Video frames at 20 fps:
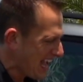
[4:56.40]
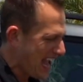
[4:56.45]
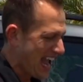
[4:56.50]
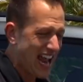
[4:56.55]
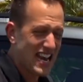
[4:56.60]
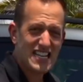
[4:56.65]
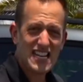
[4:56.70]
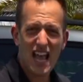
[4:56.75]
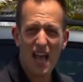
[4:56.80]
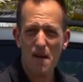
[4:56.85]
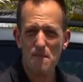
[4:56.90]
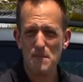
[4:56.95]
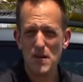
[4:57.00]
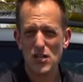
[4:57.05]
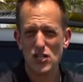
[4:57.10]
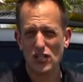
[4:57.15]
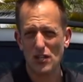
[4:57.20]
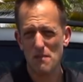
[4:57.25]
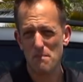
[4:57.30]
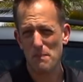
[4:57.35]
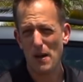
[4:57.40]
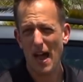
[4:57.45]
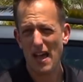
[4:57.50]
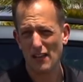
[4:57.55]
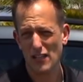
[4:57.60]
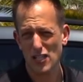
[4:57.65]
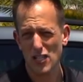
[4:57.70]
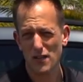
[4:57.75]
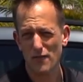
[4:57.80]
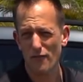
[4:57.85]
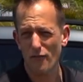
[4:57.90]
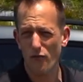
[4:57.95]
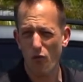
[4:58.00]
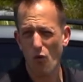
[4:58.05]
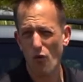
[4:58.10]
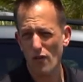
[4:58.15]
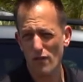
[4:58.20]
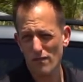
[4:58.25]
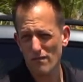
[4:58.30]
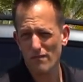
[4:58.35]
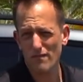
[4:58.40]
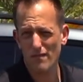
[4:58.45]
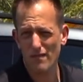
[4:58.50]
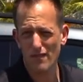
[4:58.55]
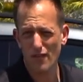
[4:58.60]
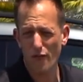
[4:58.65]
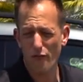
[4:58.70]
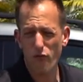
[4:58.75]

And you have Michelin Pilot Sport, the